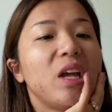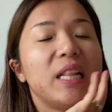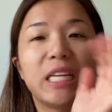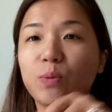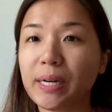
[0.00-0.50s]

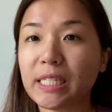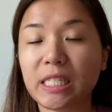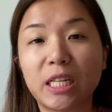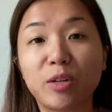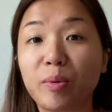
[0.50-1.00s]
This one is just a
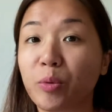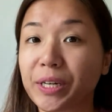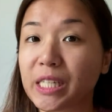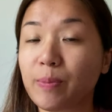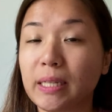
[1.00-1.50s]
little bit more
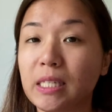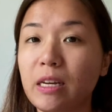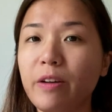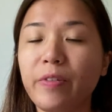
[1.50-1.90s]
expensive